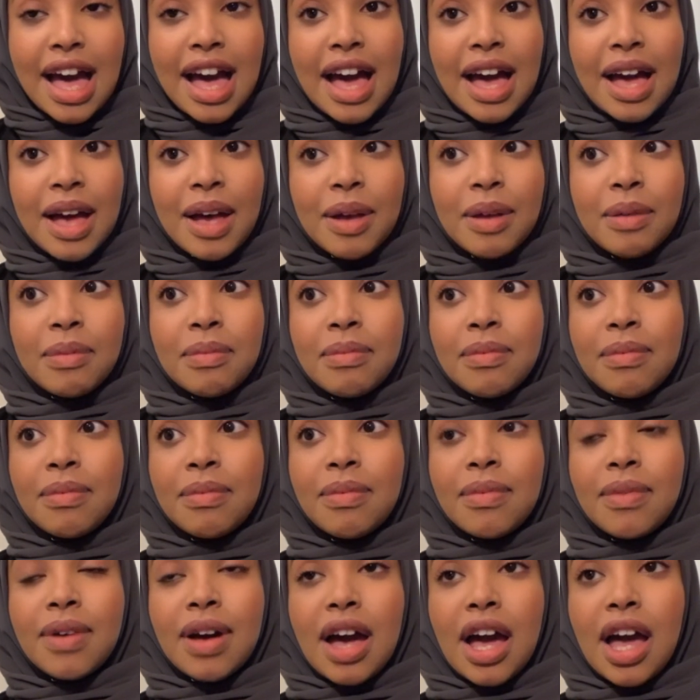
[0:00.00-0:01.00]

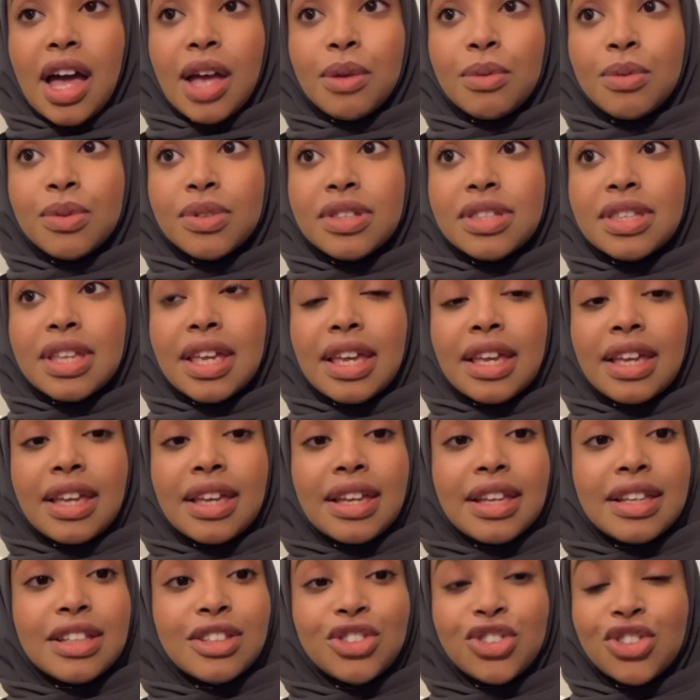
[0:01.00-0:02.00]
I would
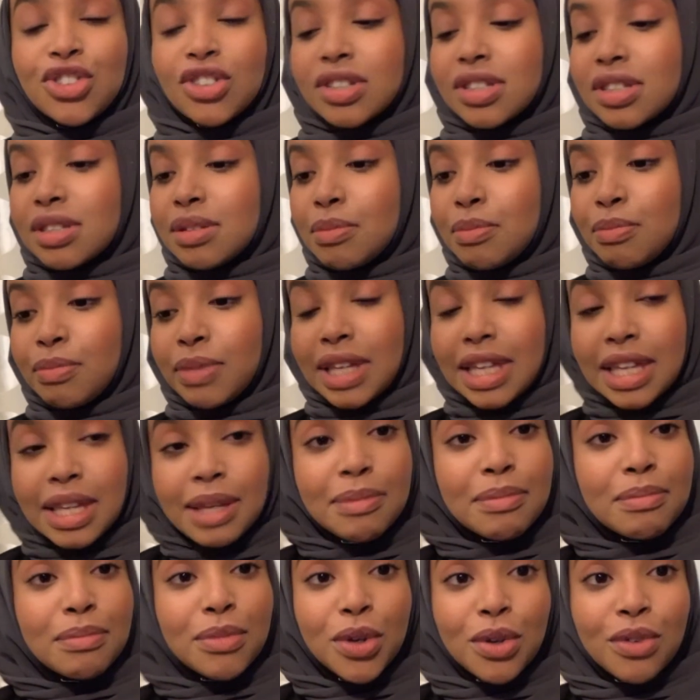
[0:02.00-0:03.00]
say just
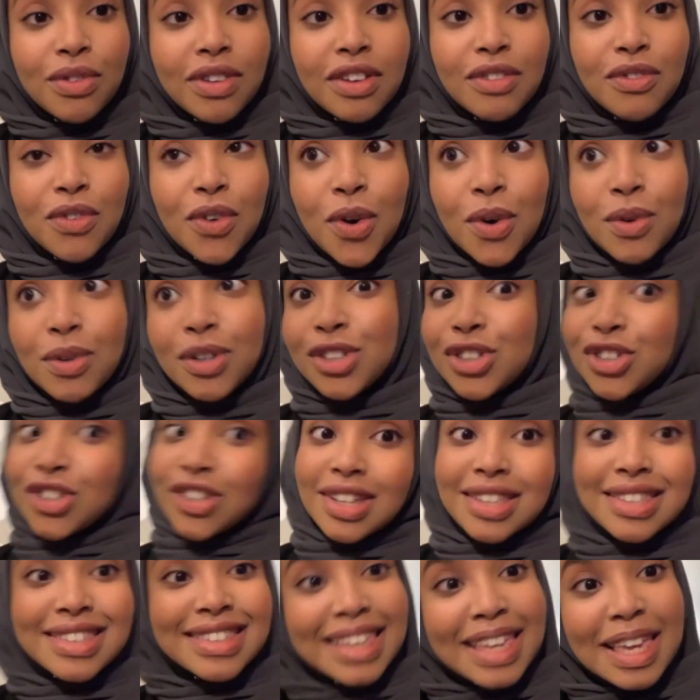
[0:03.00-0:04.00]
keep moving forward,
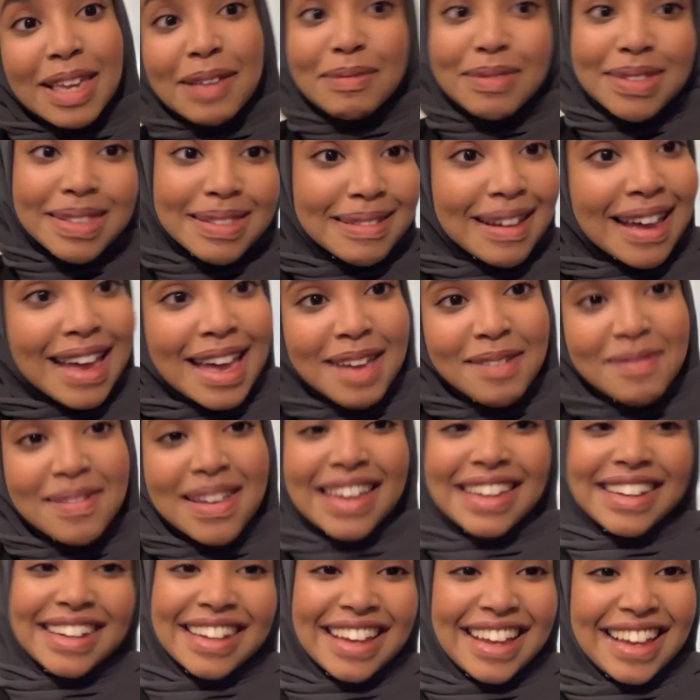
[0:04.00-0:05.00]
just keep
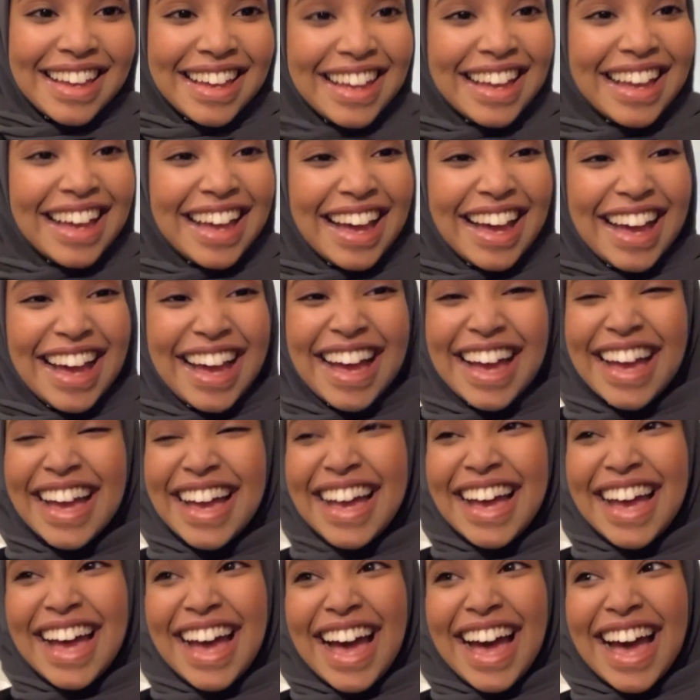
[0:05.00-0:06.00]
swimming.
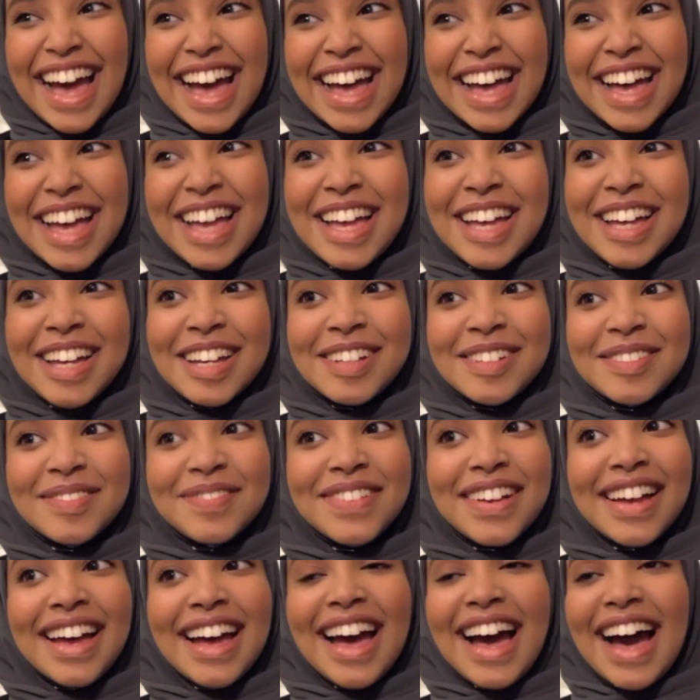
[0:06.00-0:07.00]
I
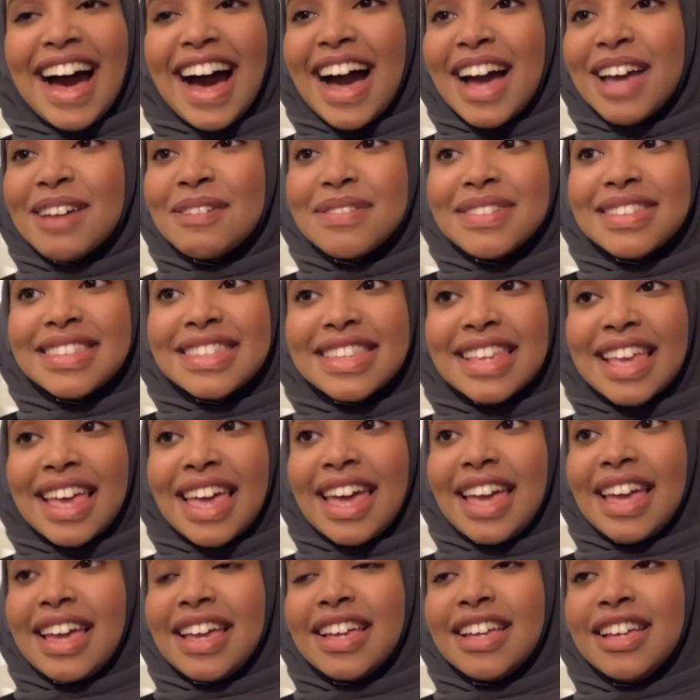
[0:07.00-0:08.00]
would
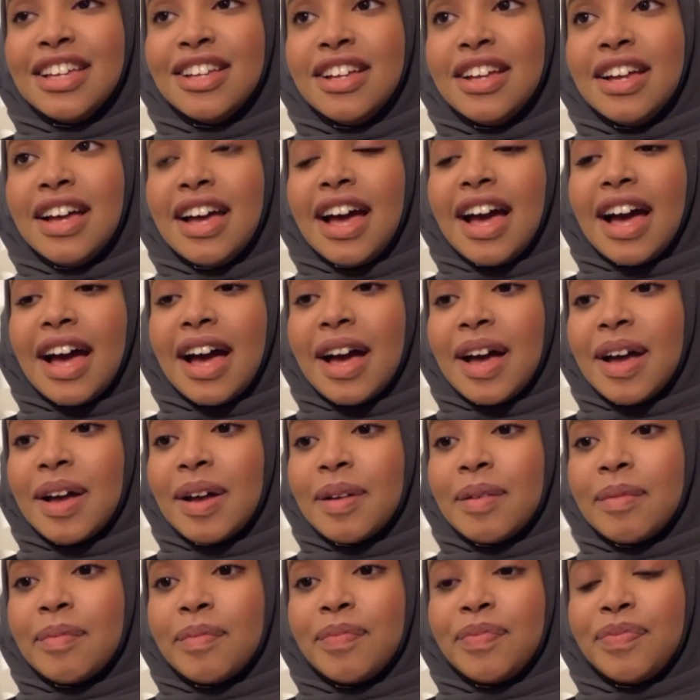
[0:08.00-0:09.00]
say
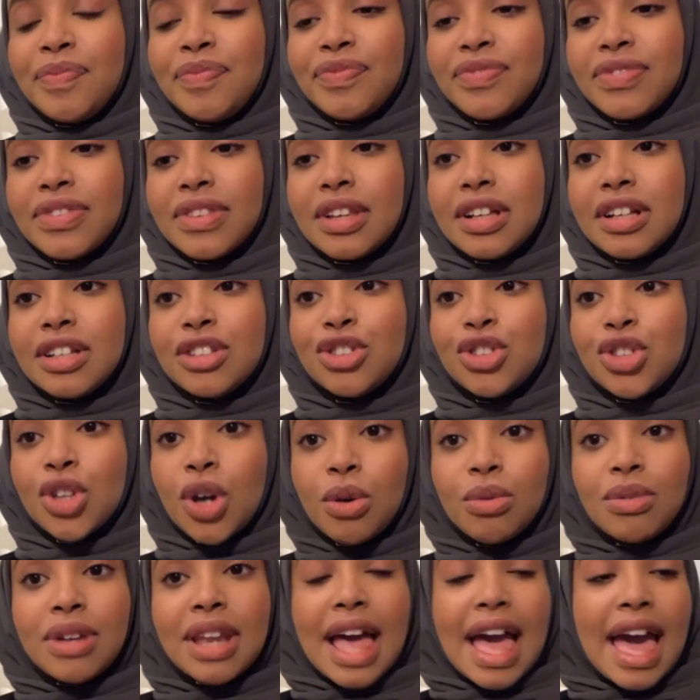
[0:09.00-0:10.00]

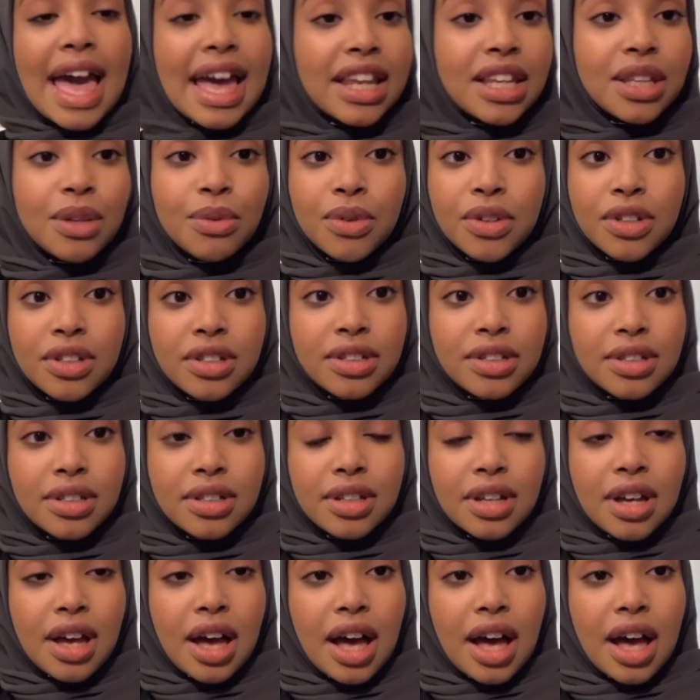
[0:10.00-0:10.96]
don't let anyone,